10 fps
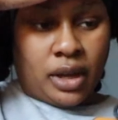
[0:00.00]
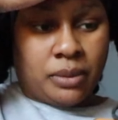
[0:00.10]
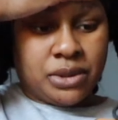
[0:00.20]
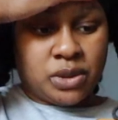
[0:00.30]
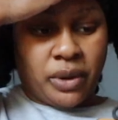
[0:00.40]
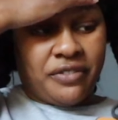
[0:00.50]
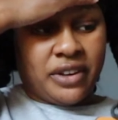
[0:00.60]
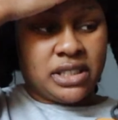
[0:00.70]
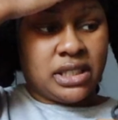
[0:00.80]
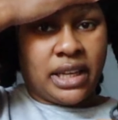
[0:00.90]
I'm just waiting for
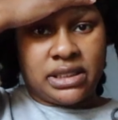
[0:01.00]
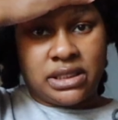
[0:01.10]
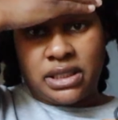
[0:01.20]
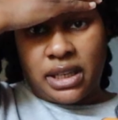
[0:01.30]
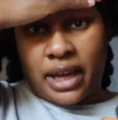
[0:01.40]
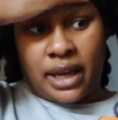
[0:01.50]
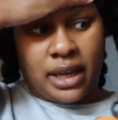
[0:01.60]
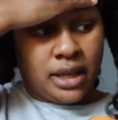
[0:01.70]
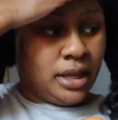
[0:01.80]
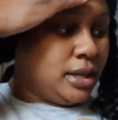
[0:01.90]
this lace to
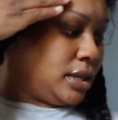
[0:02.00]
lay.